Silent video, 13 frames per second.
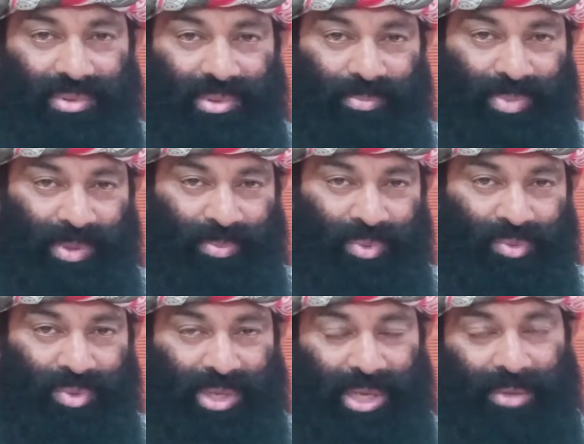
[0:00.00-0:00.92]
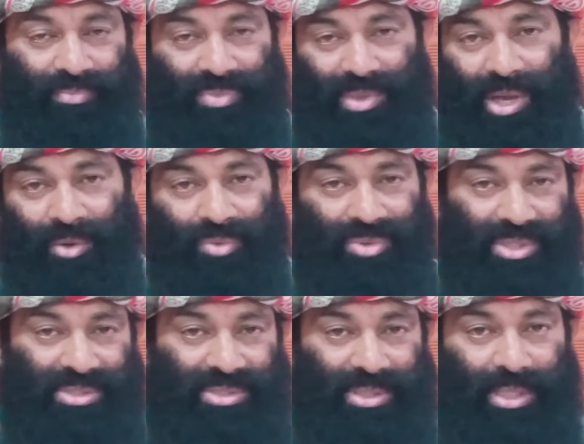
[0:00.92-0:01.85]
The people who came, how
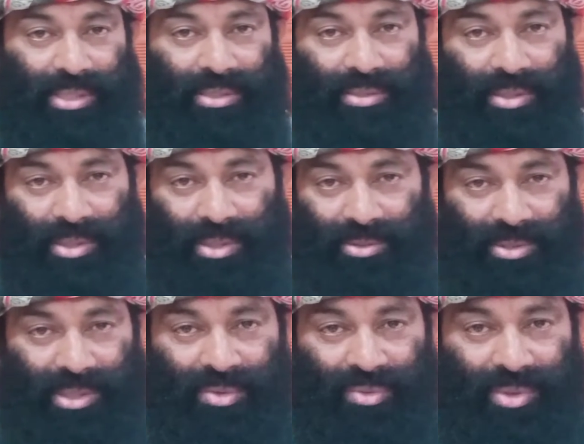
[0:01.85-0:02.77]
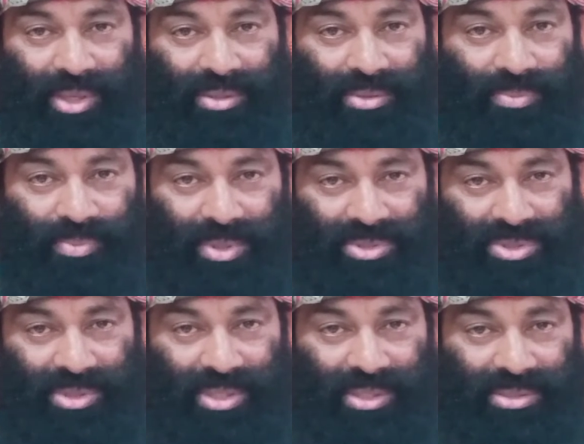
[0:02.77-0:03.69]
they select they look at the
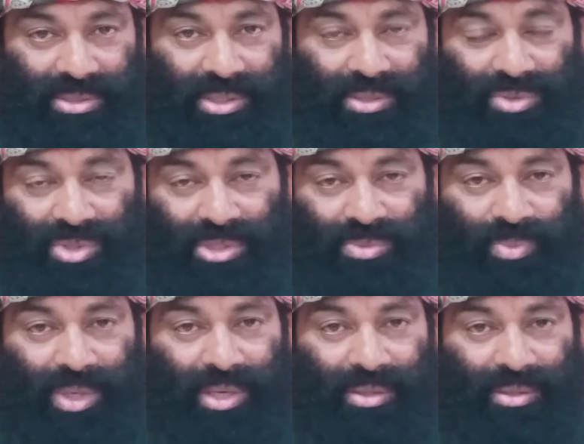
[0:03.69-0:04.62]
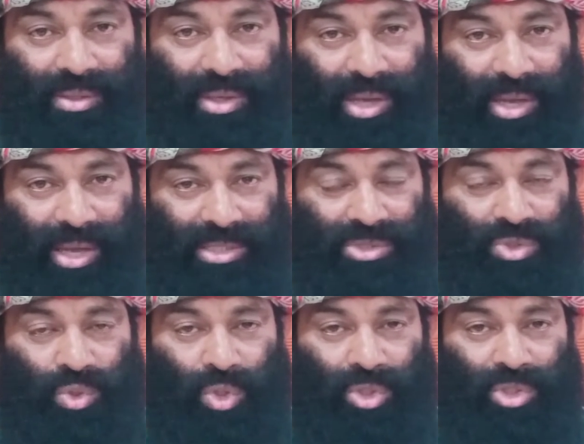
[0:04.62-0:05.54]
person and say, this man has
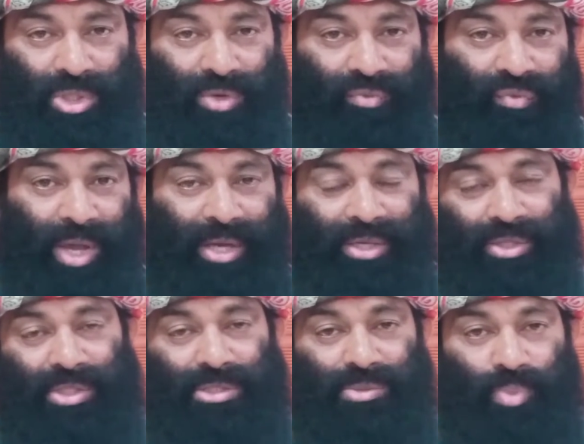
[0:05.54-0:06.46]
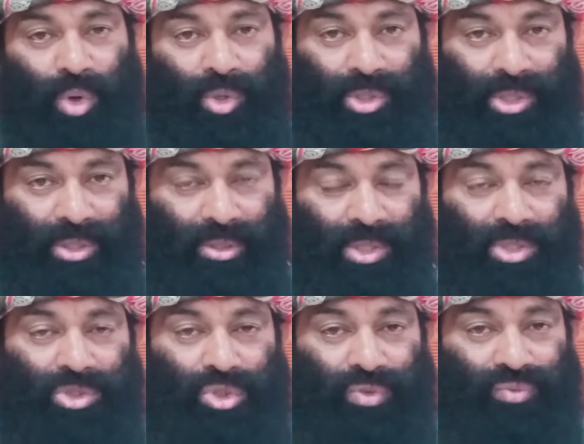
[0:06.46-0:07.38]
got little fat in his body,
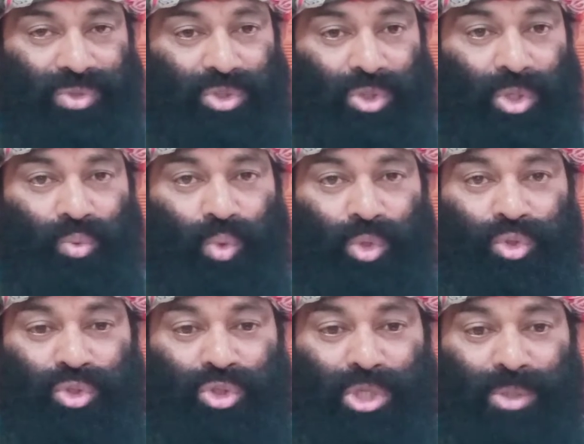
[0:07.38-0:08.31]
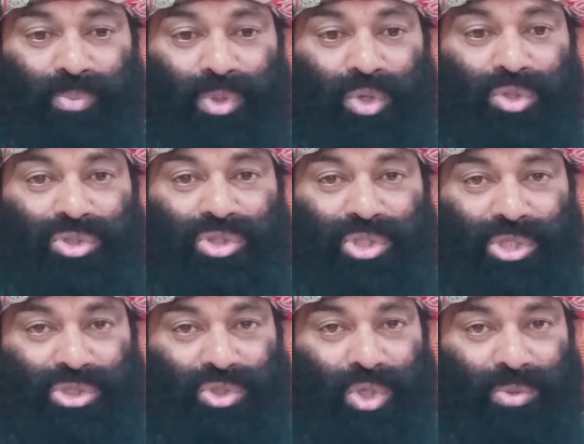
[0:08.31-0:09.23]
so we do not want to take because he
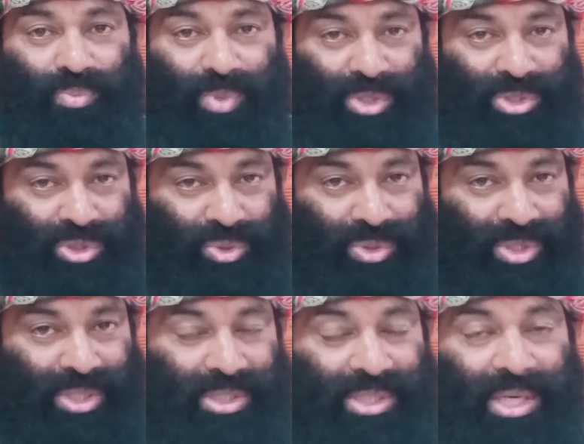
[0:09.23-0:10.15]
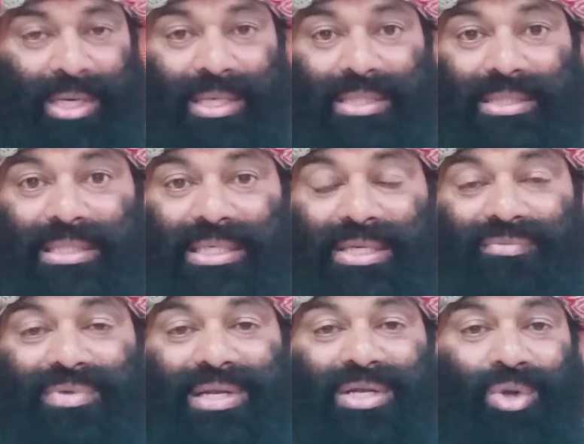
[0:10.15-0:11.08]
has got money to eat. He
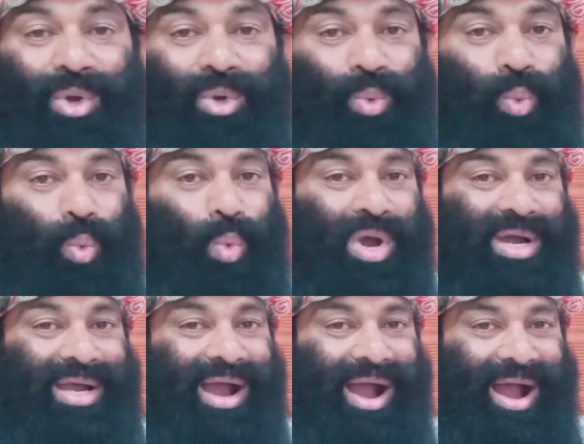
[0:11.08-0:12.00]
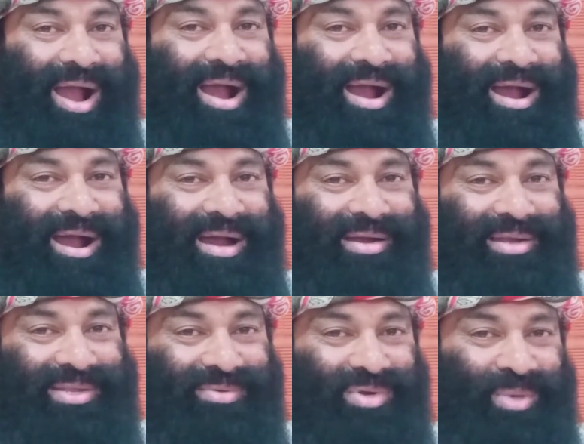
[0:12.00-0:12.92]
will not work hard.
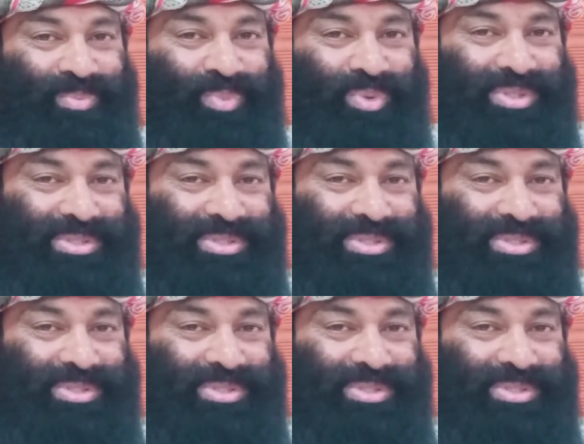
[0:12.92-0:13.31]
He will not put